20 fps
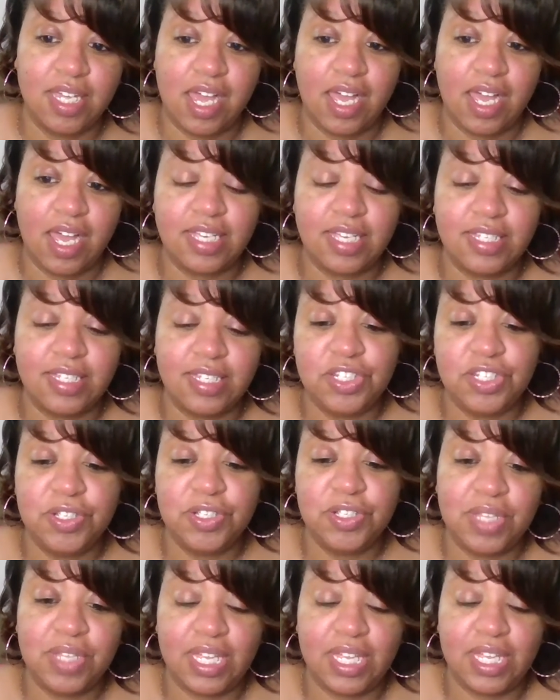Because he knew
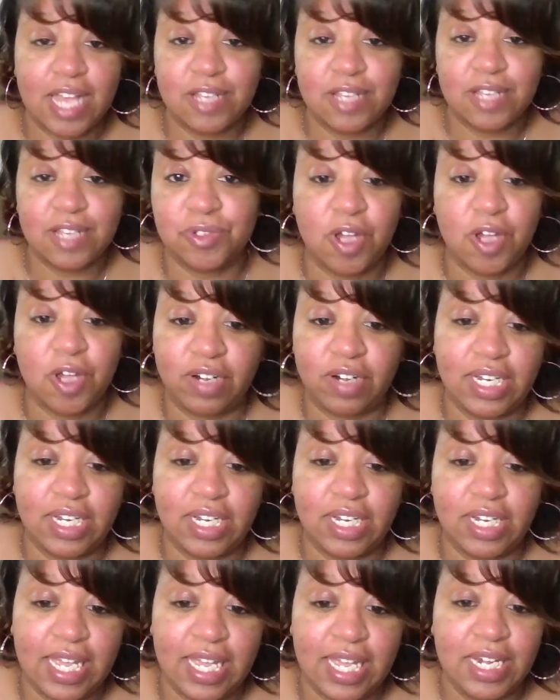that Lazarus was already
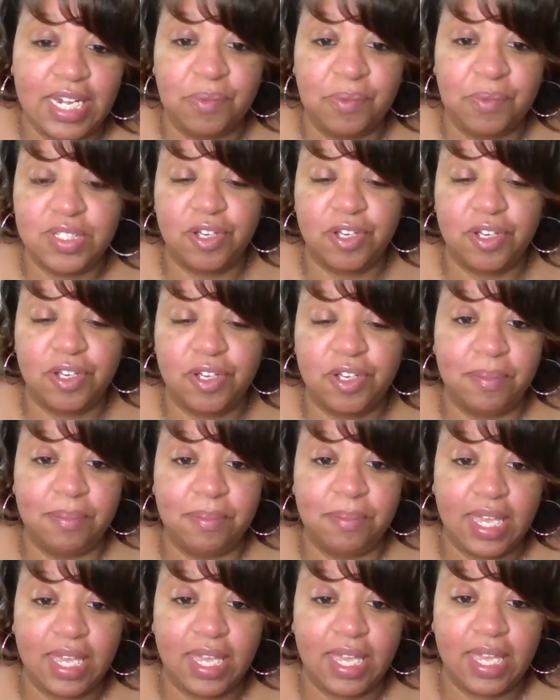dead and it wasn't going to
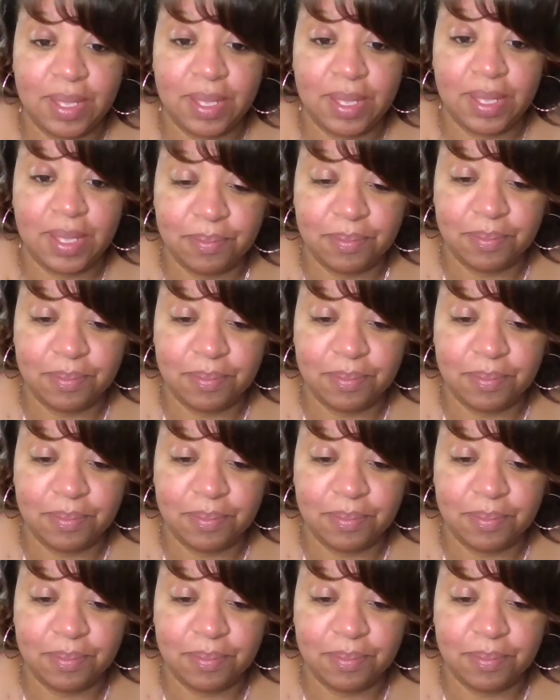make him